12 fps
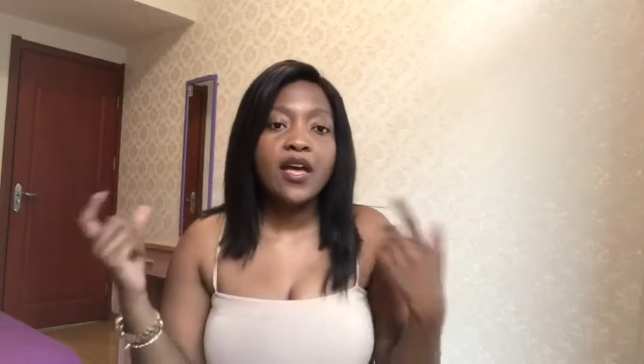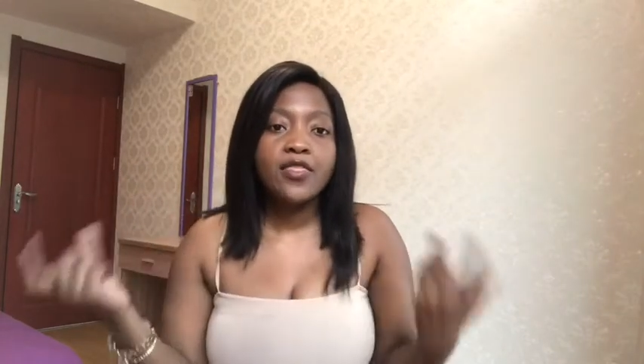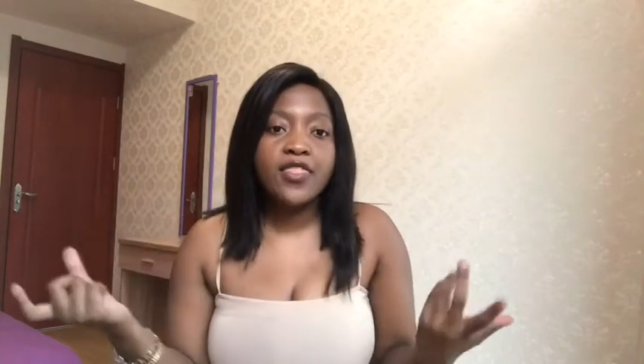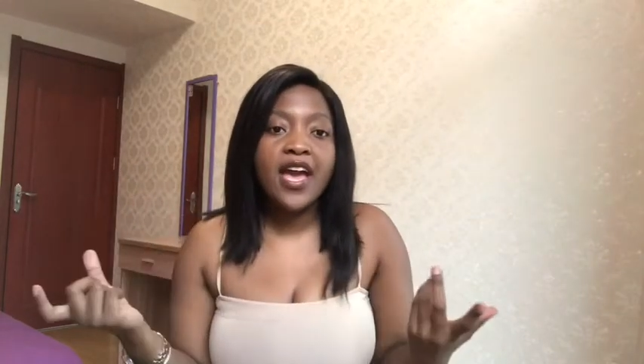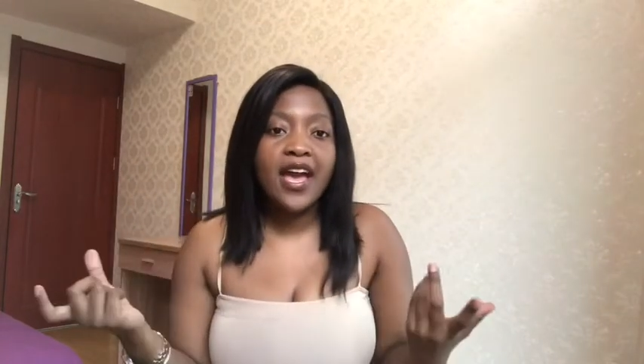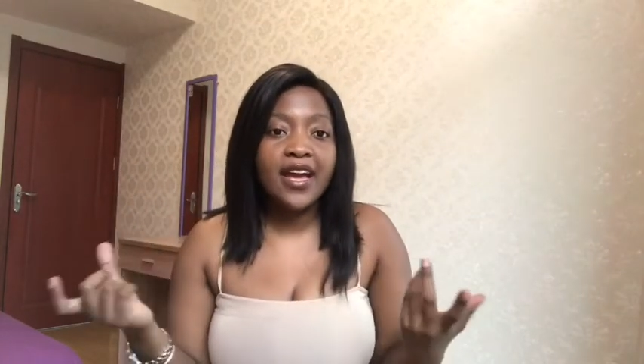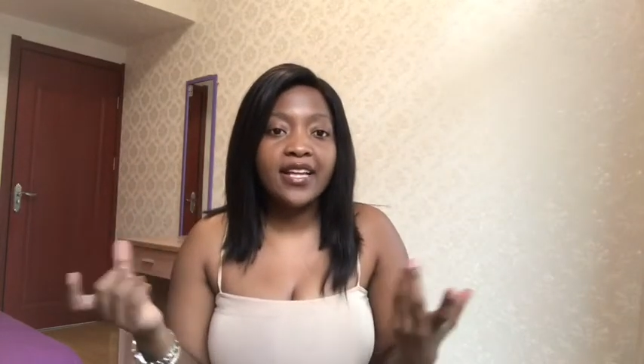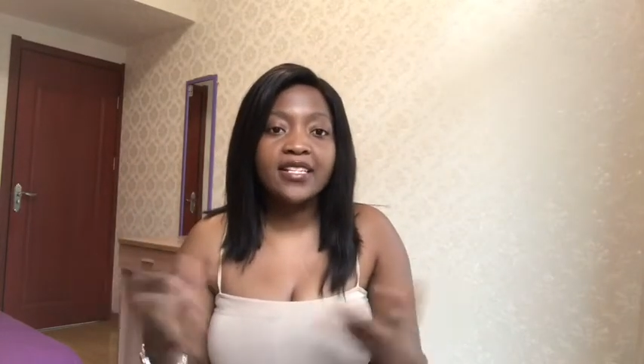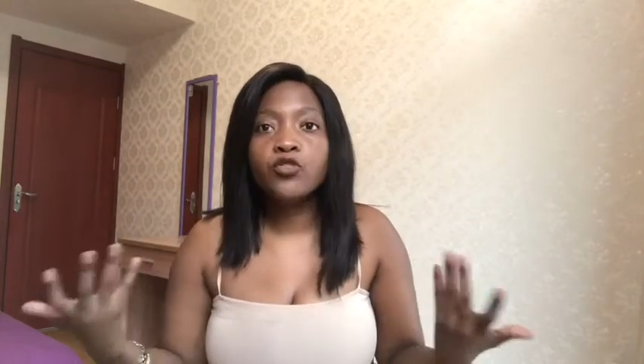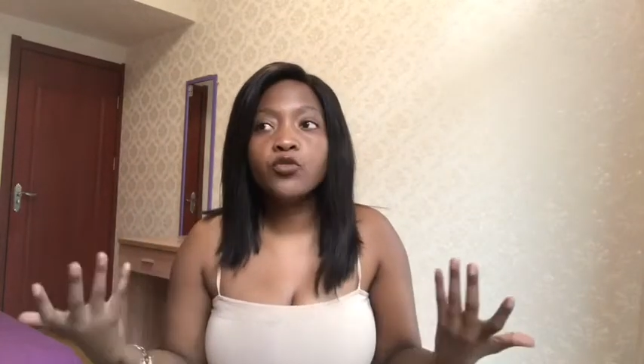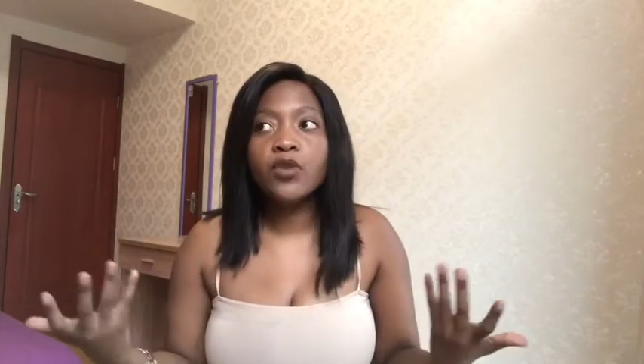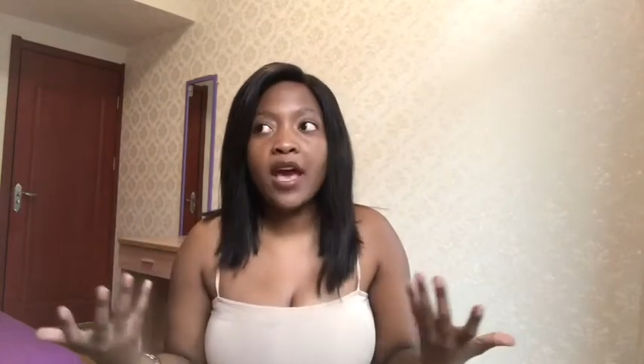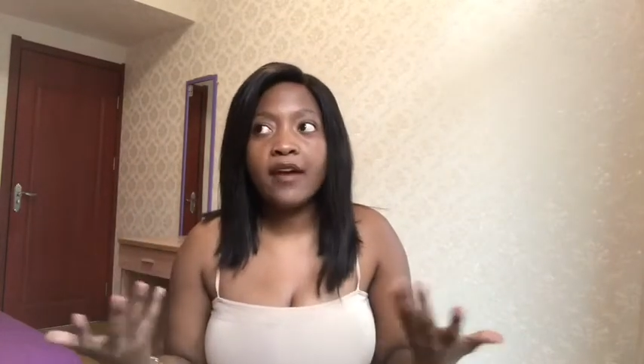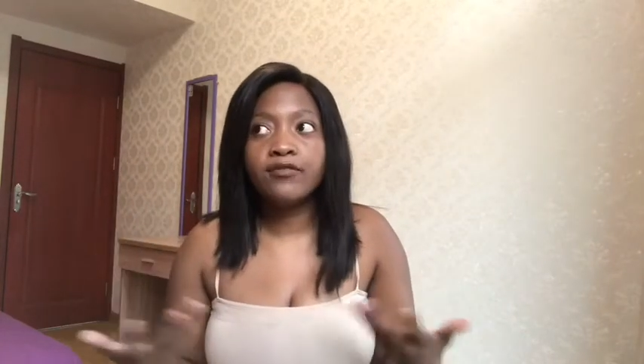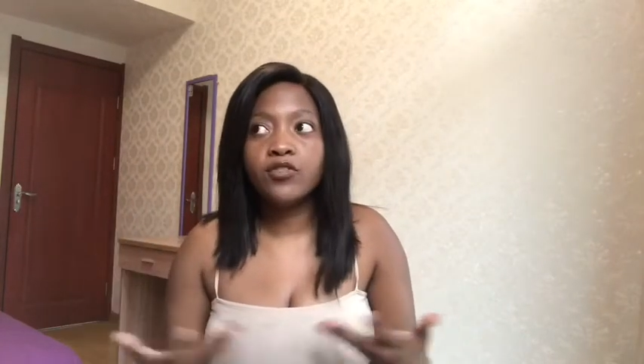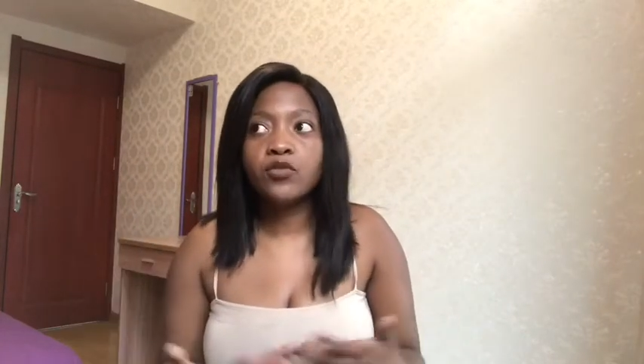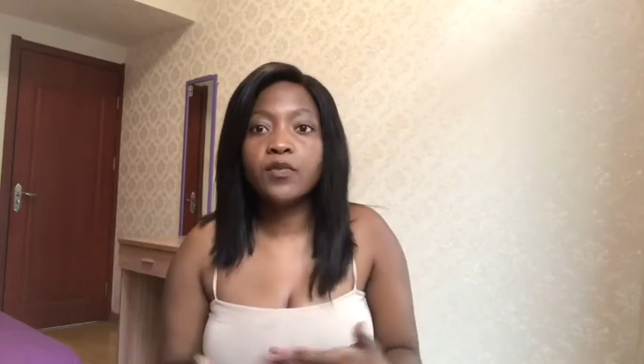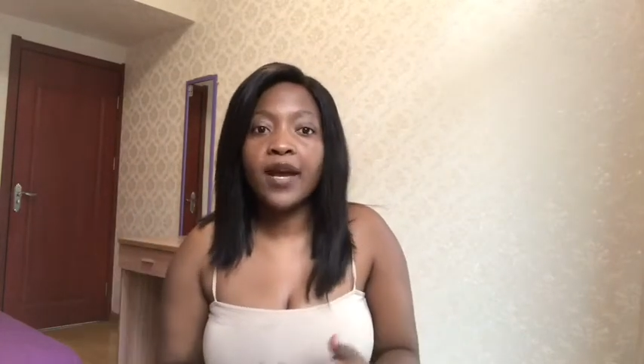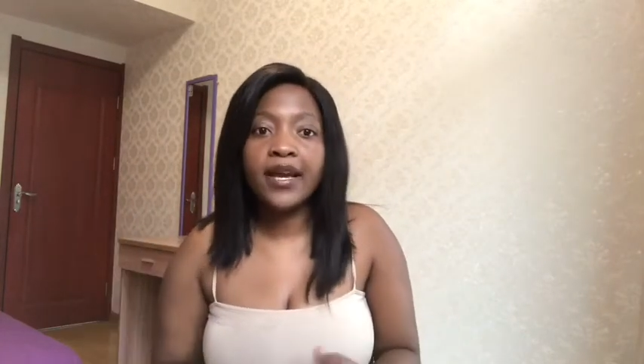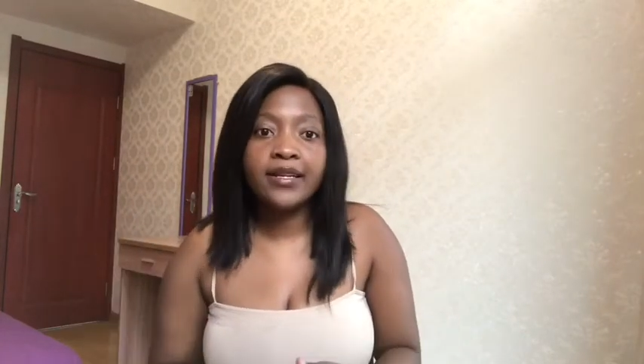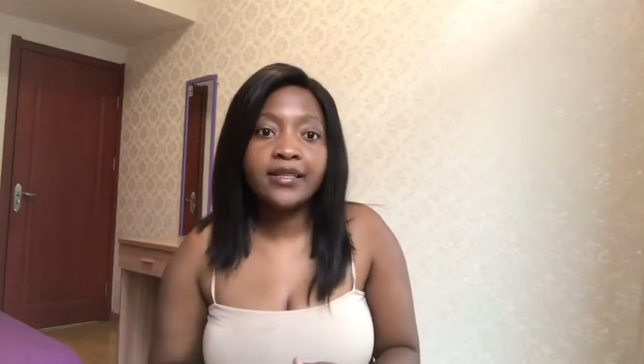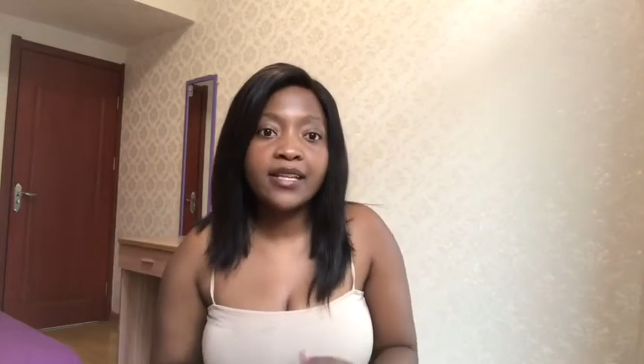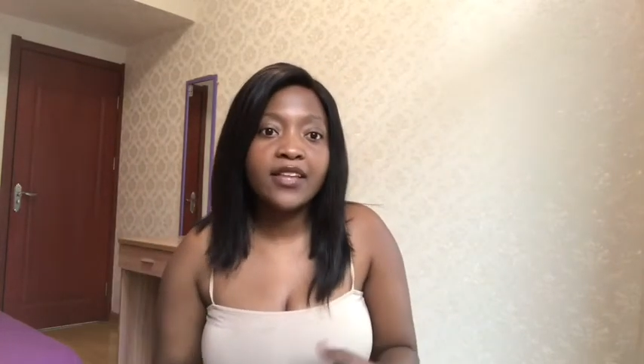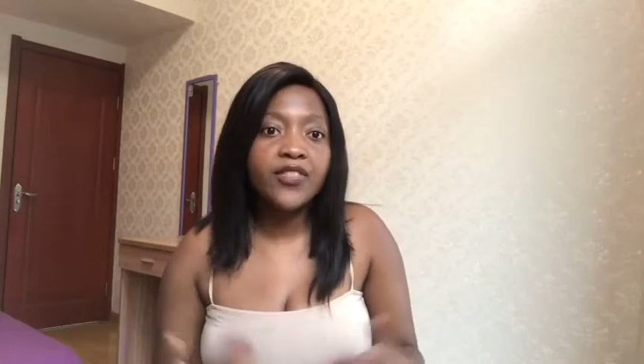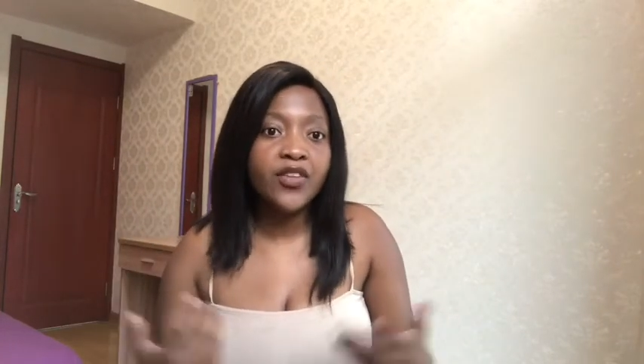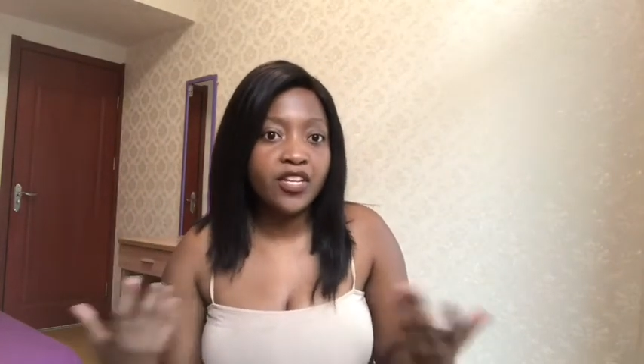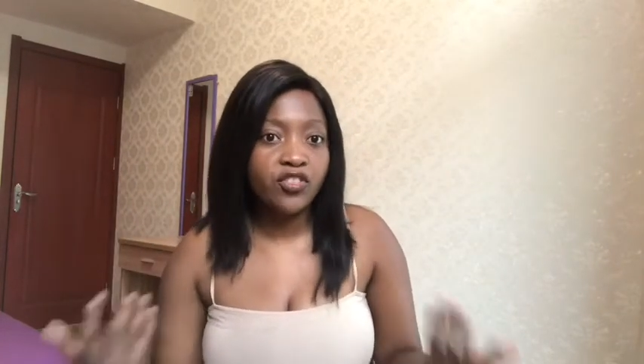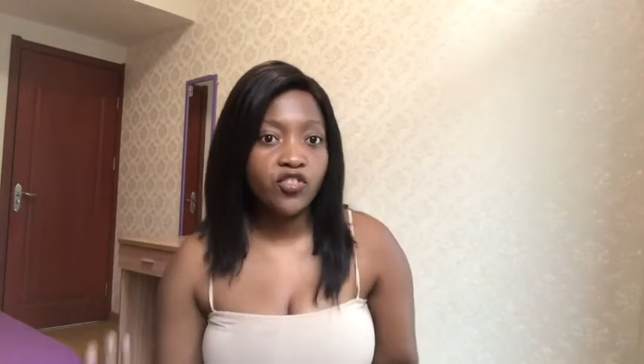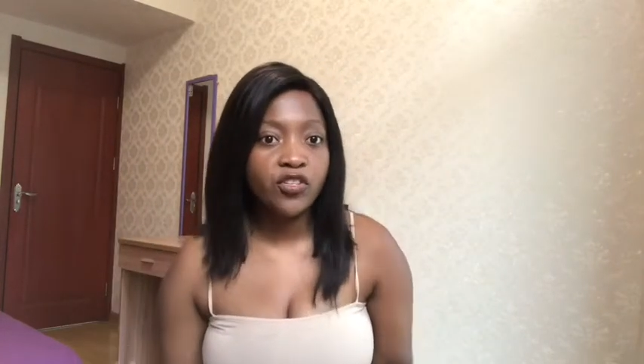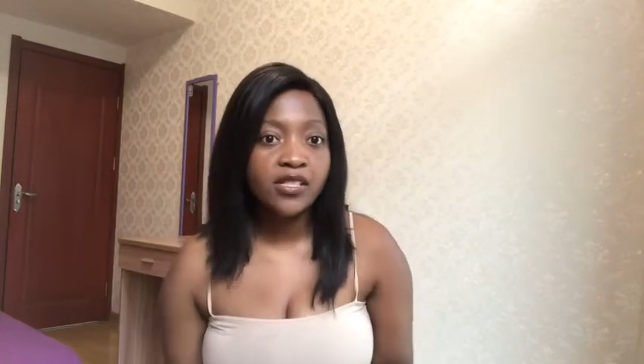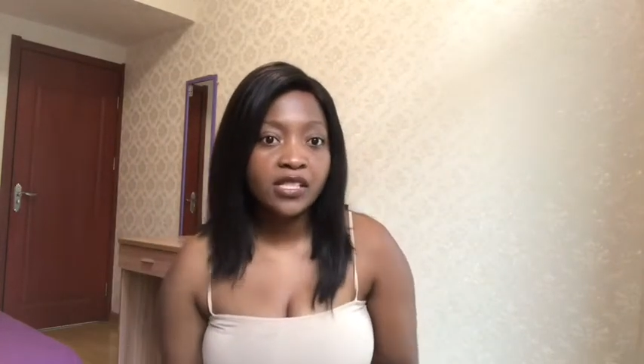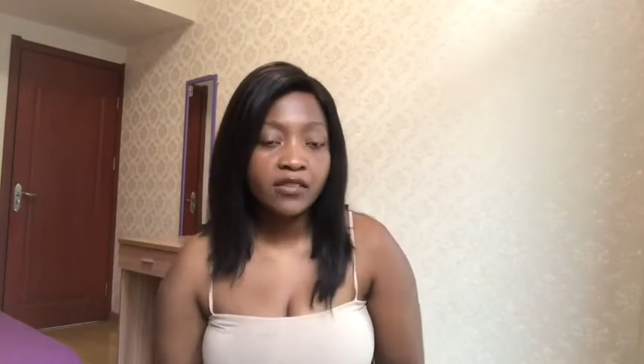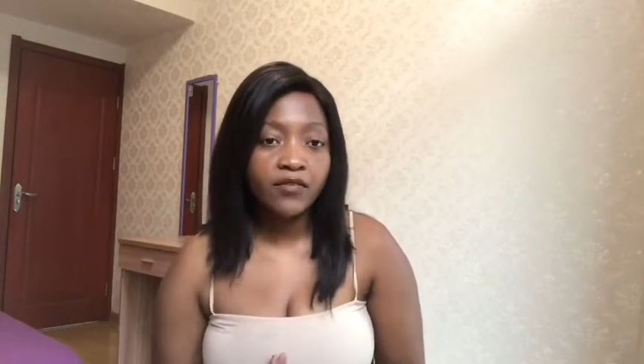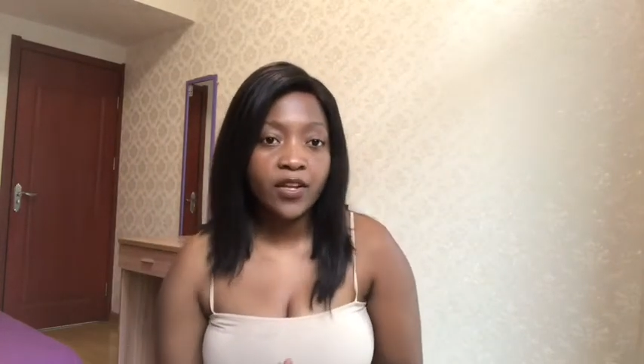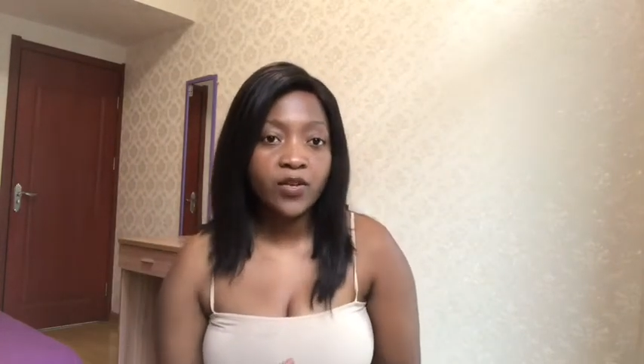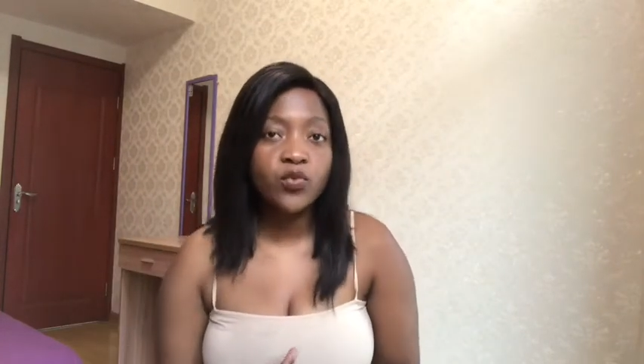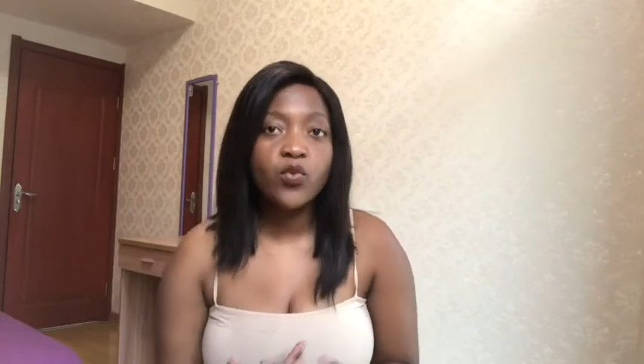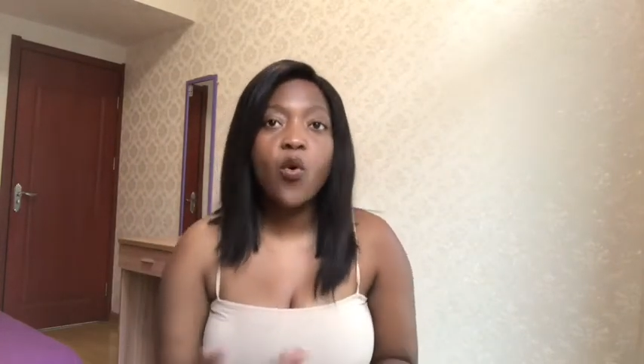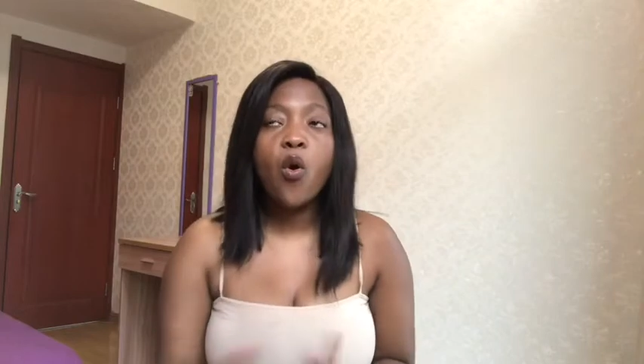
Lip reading: then you would have to buy it at the intrinsic value